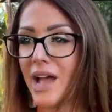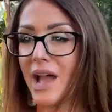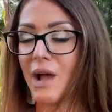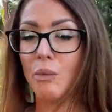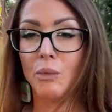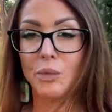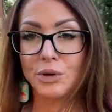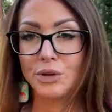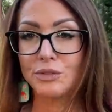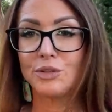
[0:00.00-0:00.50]

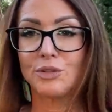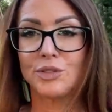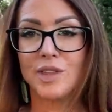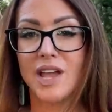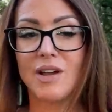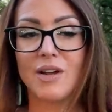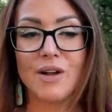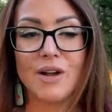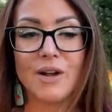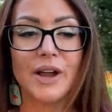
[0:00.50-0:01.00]
how wonderful
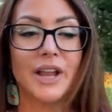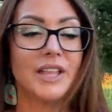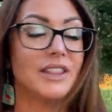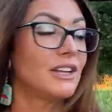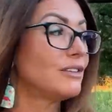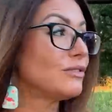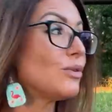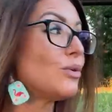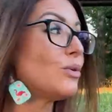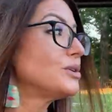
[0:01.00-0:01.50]
they are. And
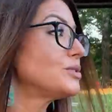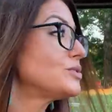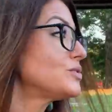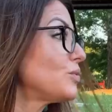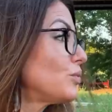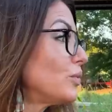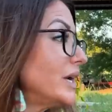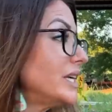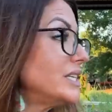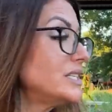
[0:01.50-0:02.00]
then of course,
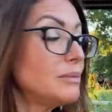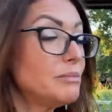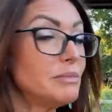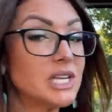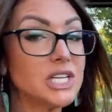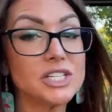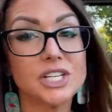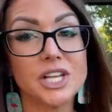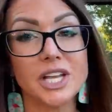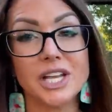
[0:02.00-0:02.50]
raising
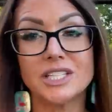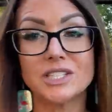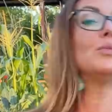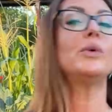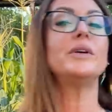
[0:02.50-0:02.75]
meat chickens.